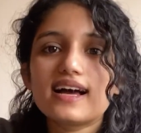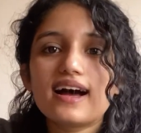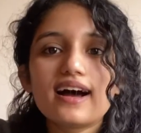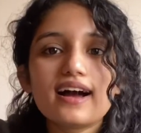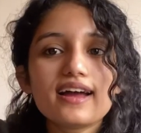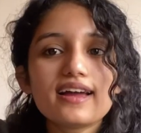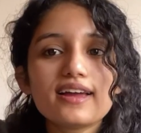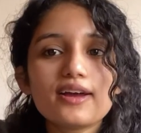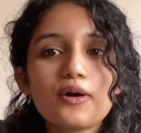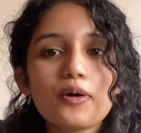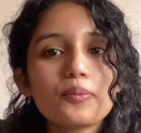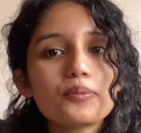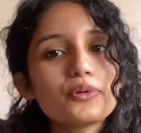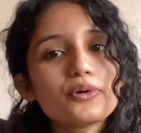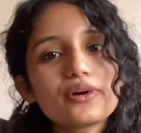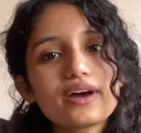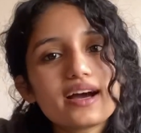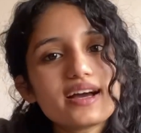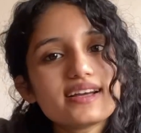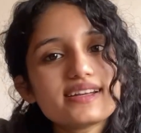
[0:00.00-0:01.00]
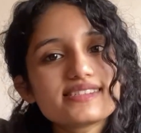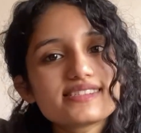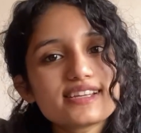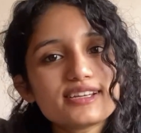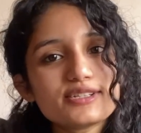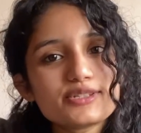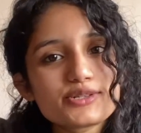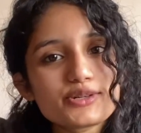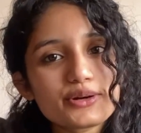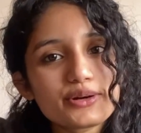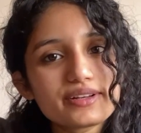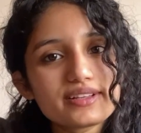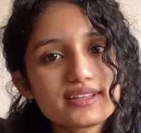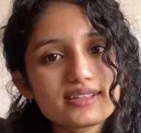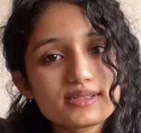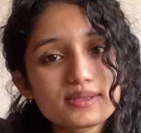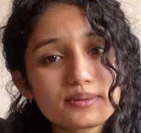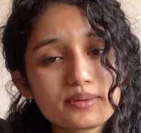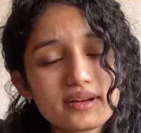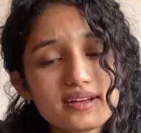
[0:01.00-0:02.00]
I hope you guys enjoyed
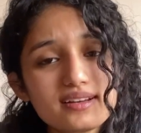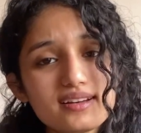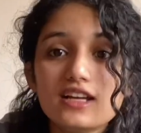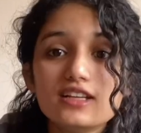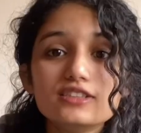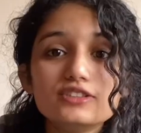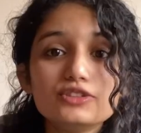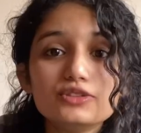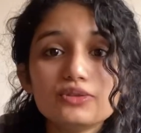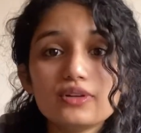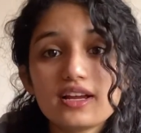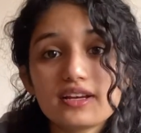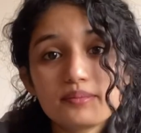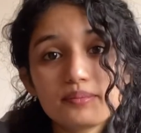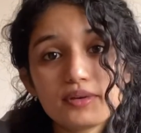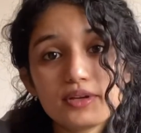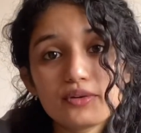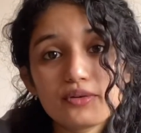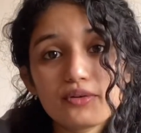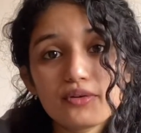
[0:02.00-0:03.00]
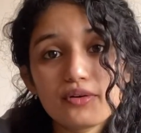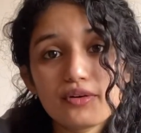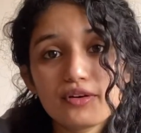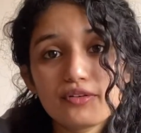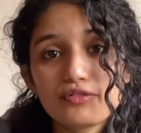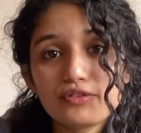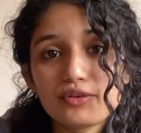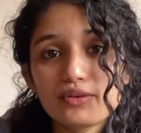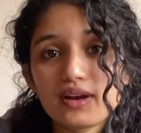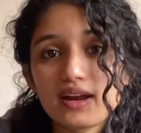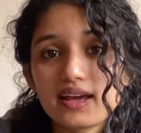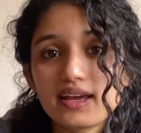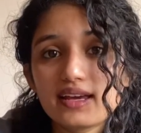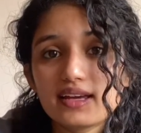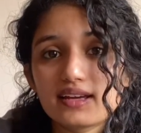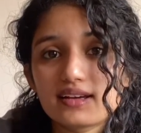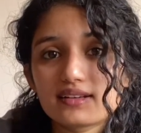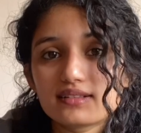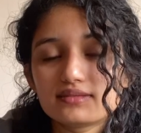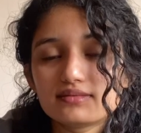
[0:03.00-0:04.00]
this one. Do let me know if you
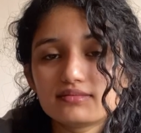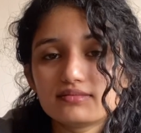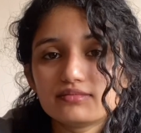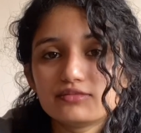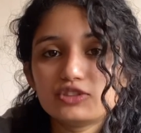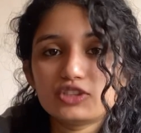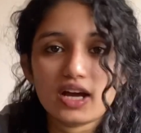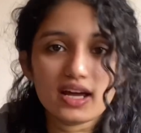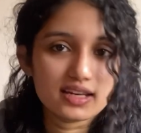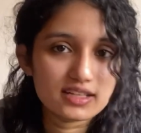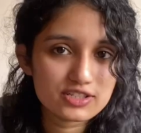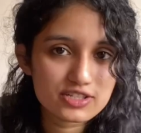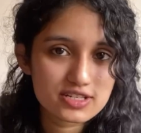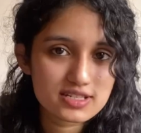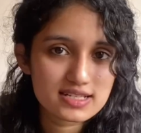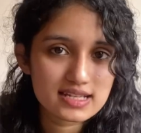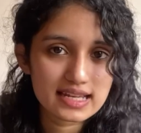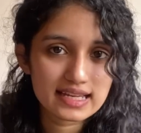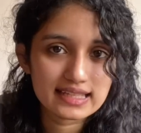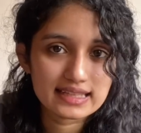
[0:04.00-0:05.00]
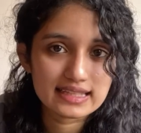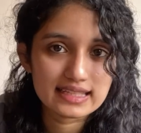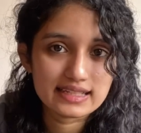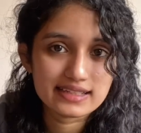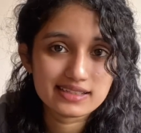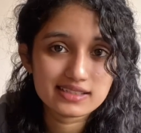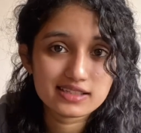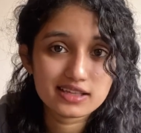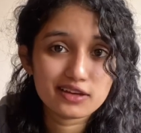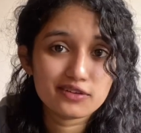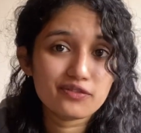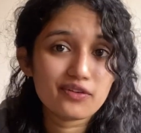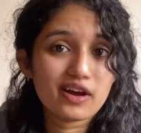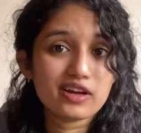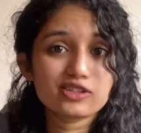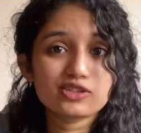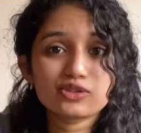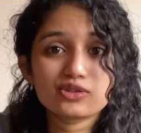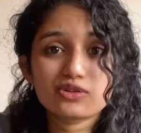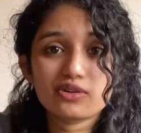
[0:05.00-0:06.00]
like challenges like these, if I
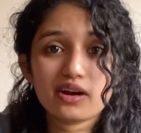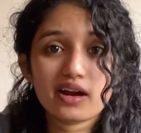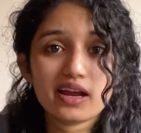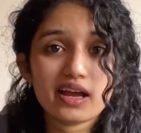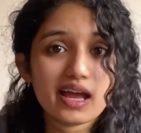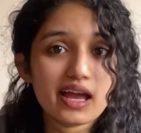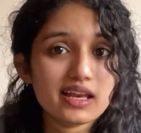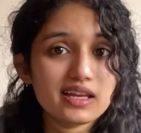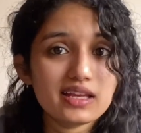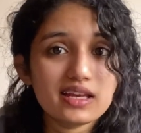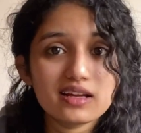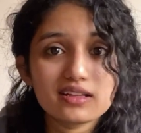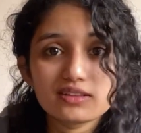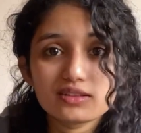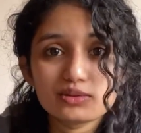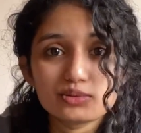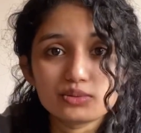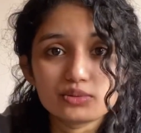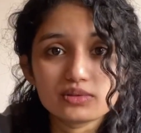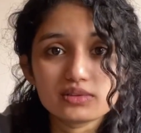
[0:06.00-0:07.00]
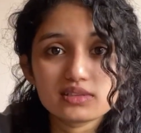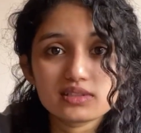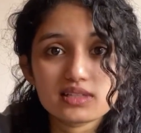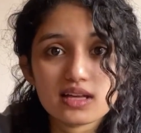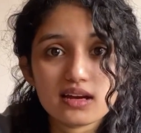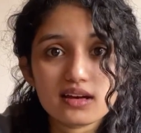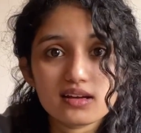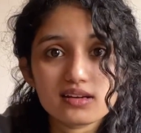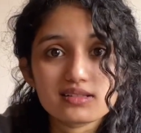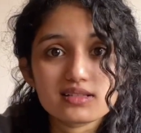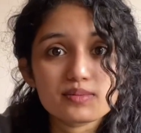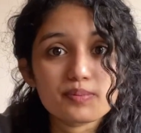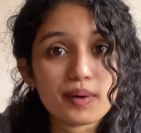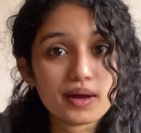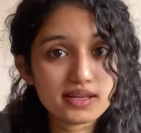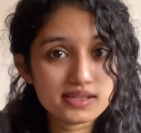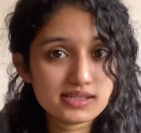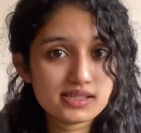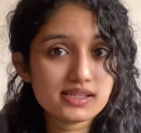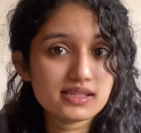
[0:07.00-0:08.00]
should try any other noodles that are
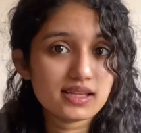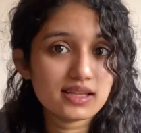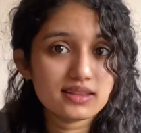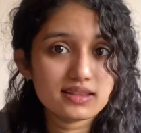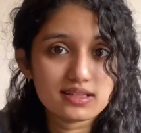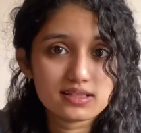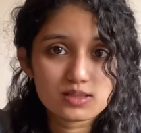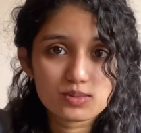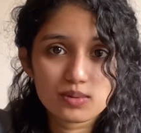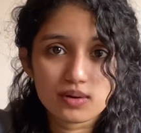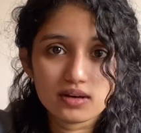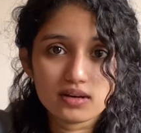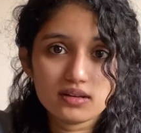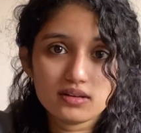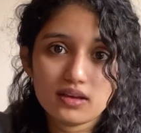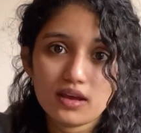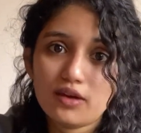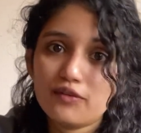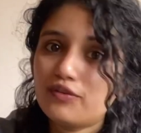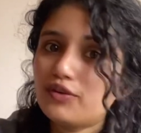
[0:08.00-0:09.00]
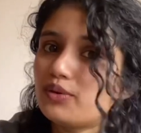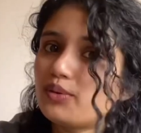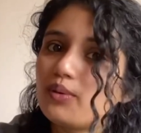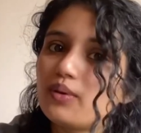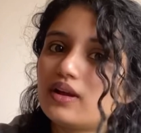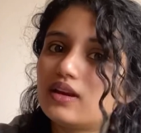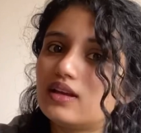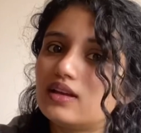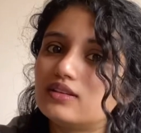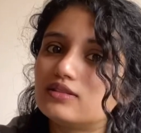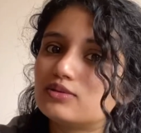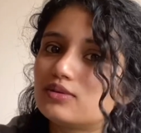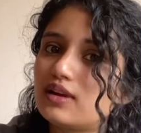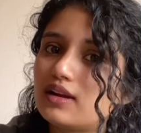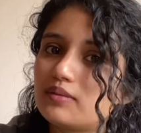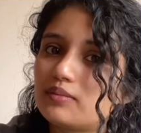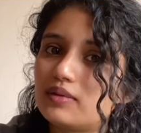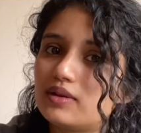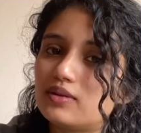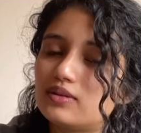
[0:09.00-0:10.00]
spicier than this one. If you know any, do
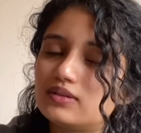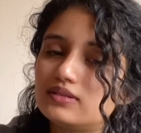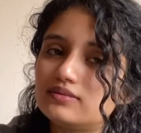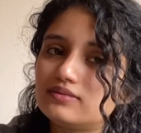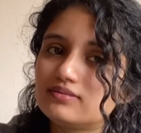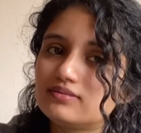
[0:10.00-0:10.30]
let me know.